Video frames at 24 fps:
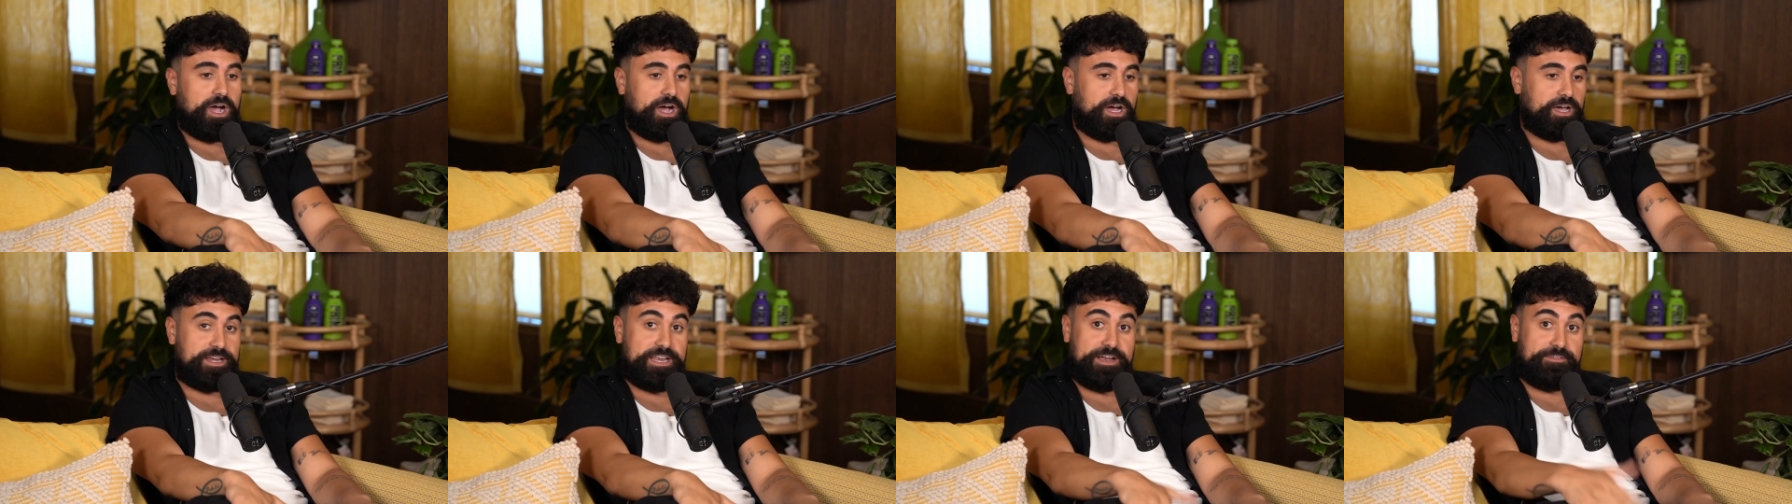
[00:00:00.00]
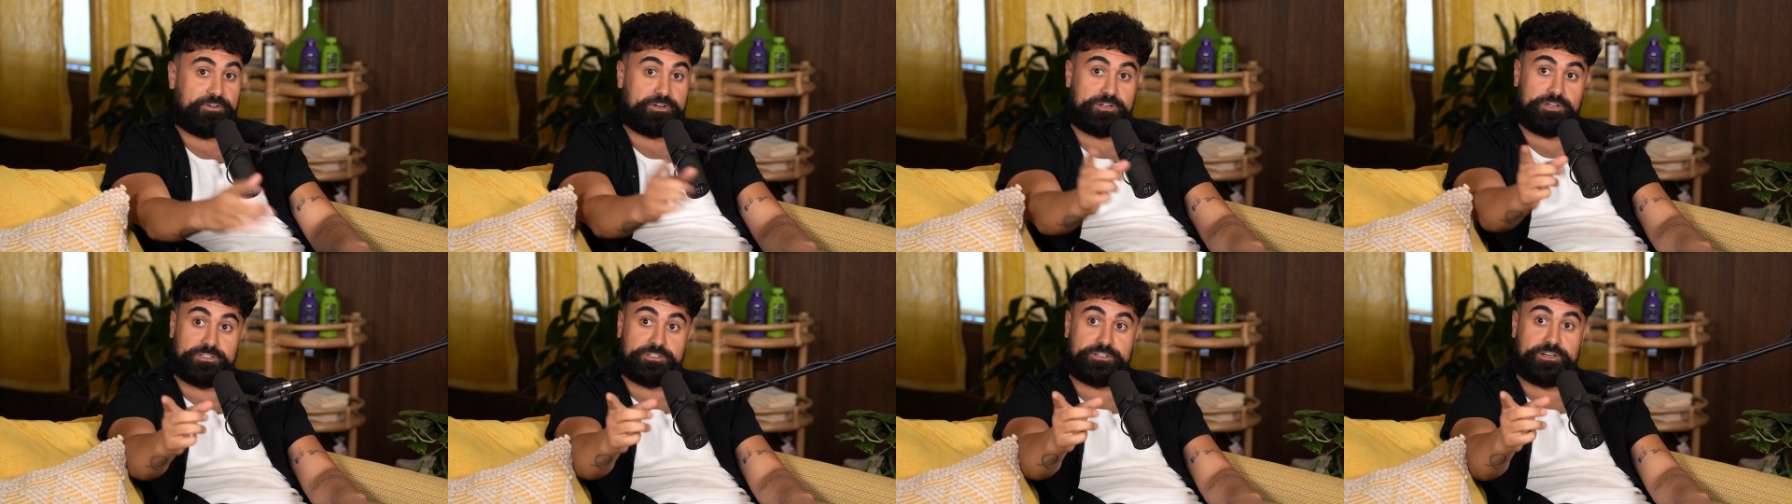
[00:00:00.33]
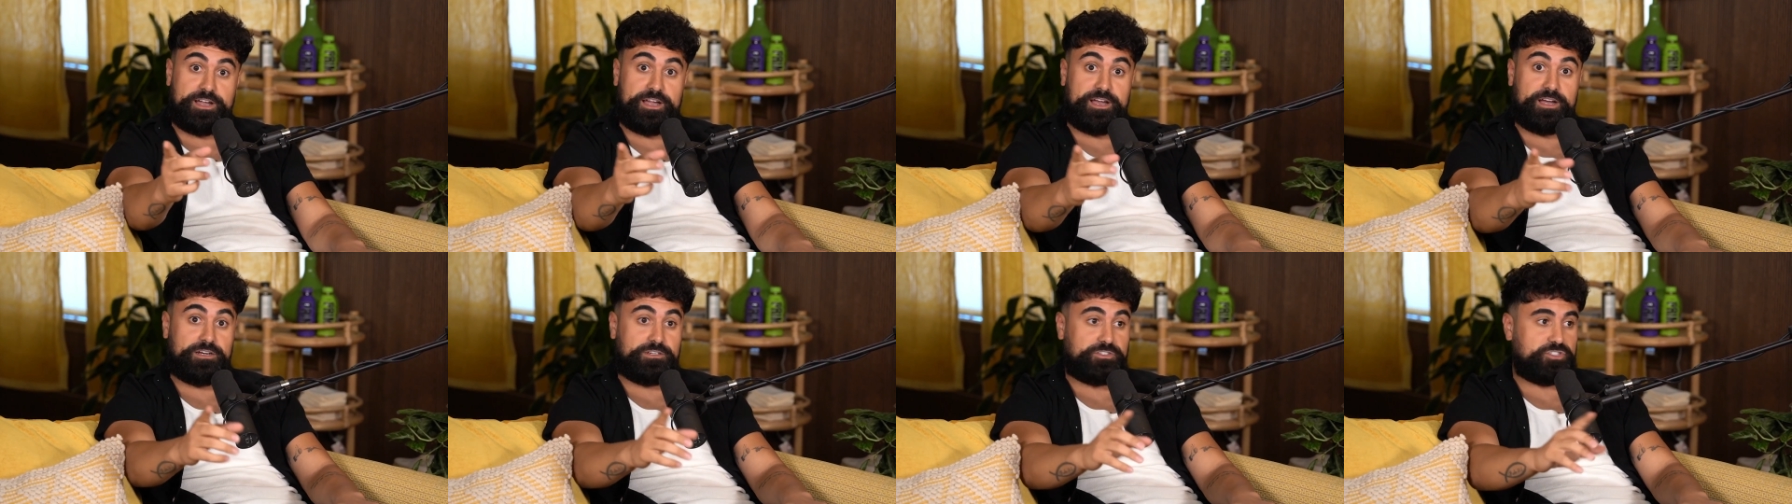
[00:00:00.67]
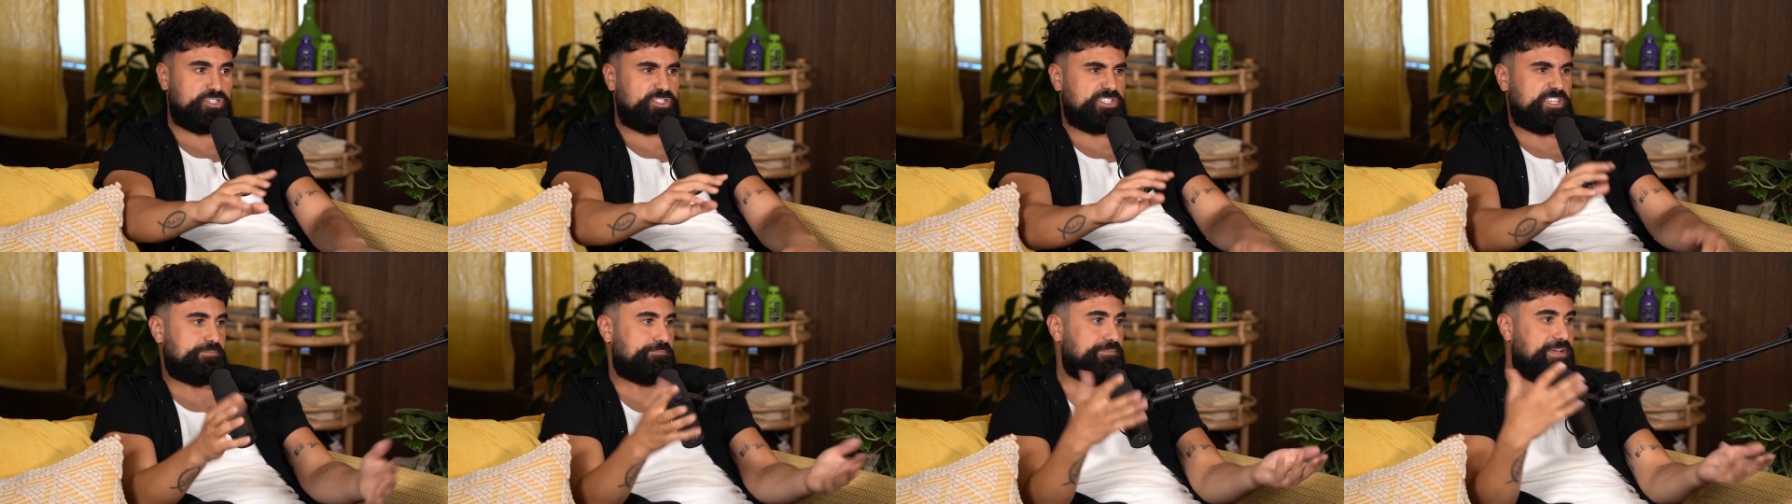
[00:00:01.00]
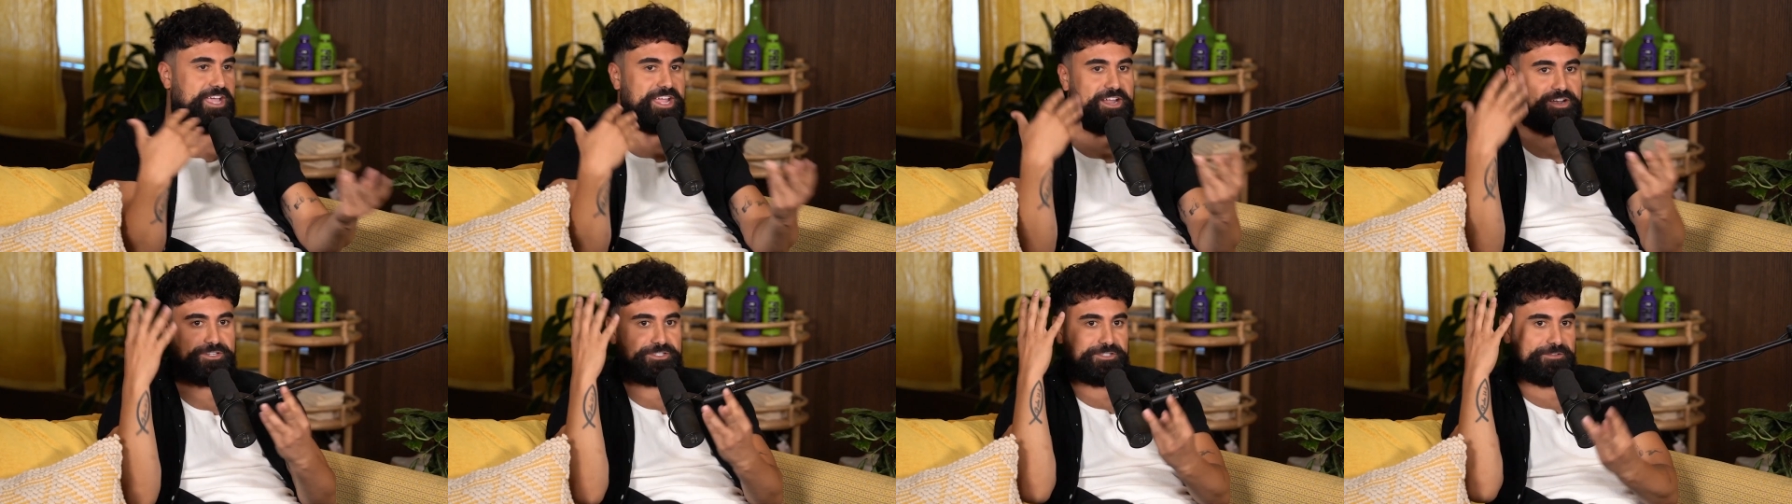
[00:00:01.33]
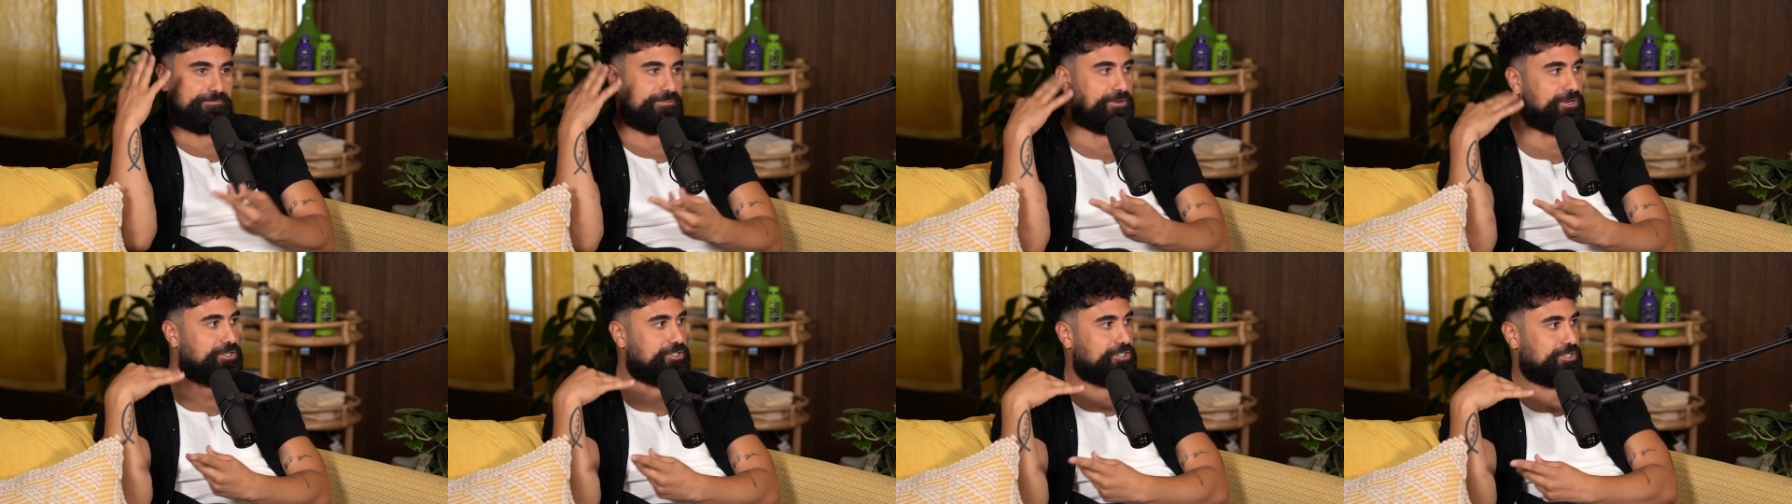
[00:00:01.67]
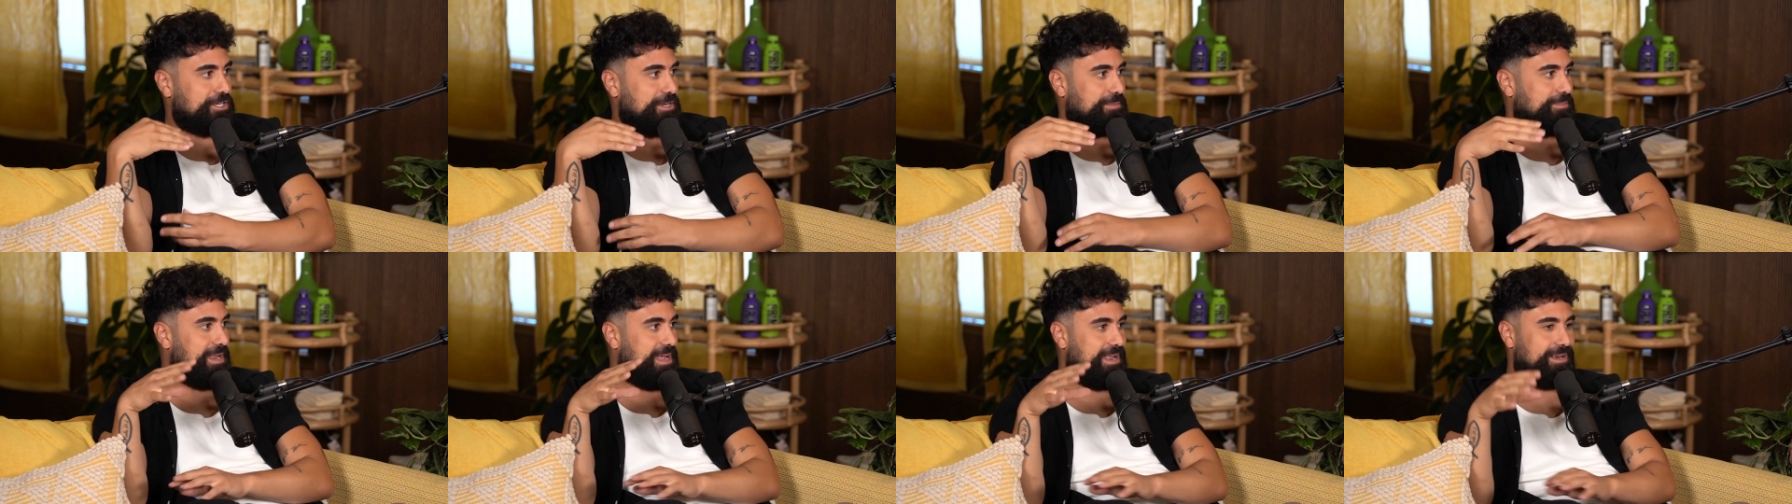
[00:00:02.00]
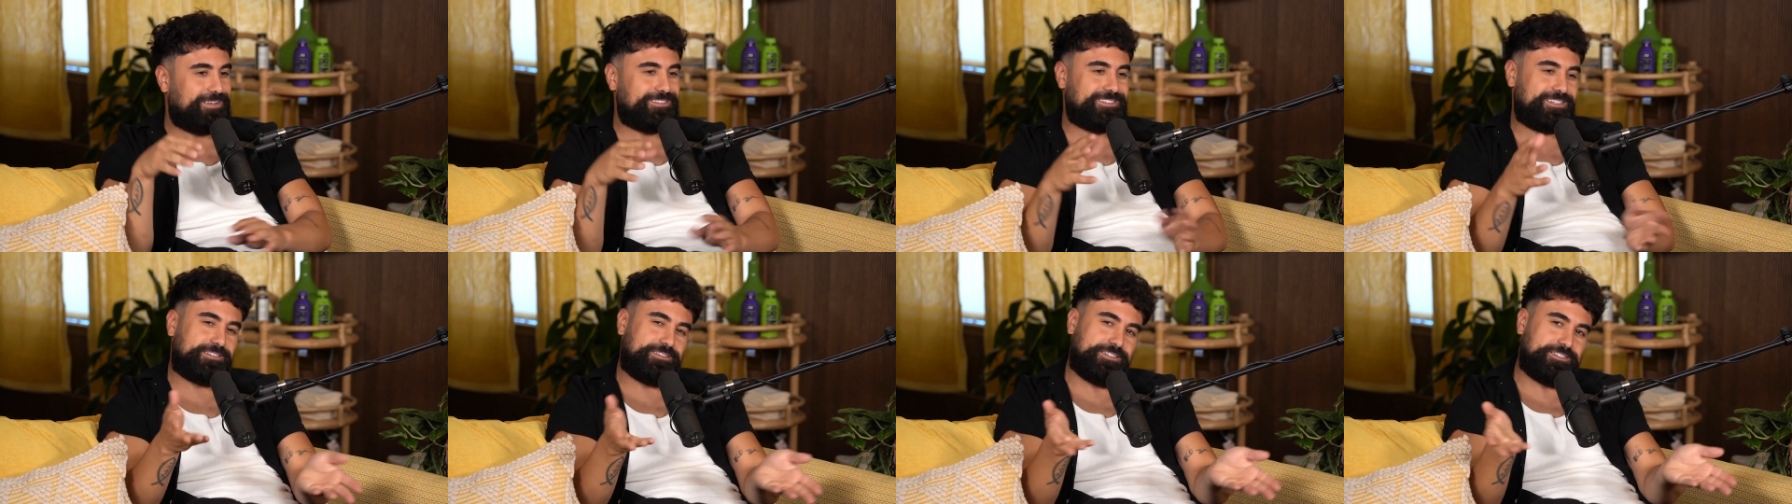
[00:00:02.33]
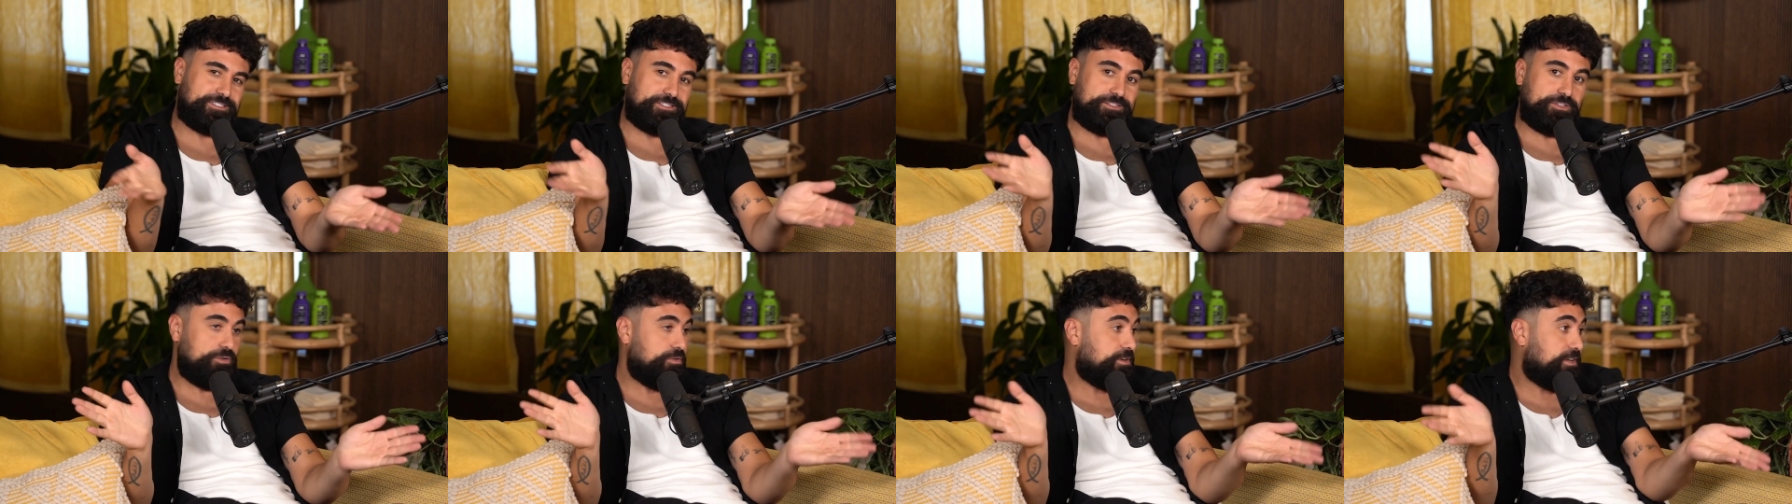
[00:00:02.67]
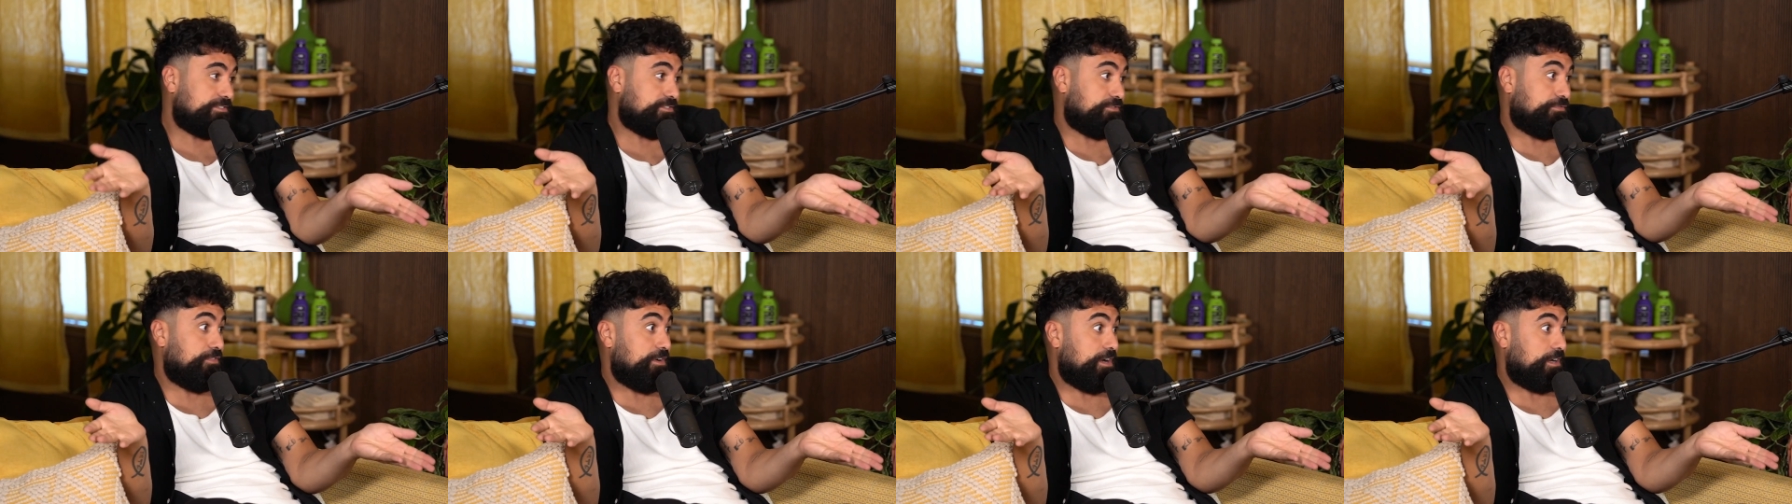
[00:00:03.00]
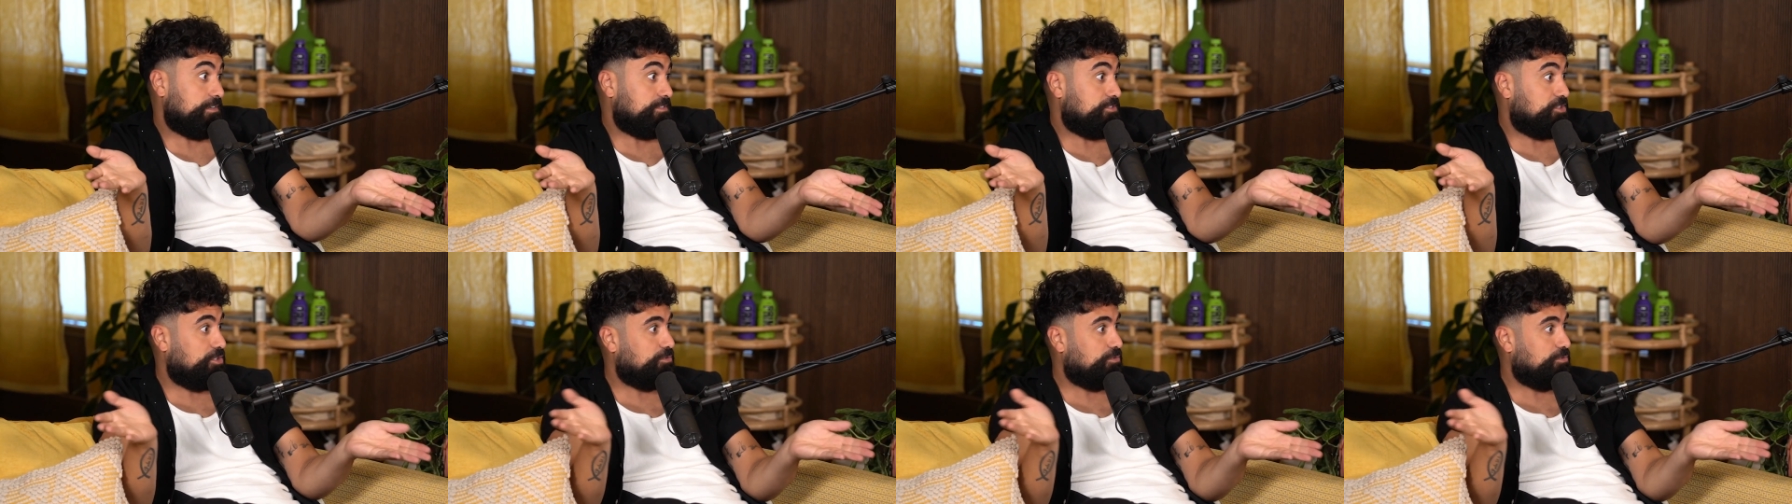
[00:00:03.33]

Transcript: Uh, never colored her hair. She's like, my hair's a virgin, and I was like, listen, no one gives a fuck.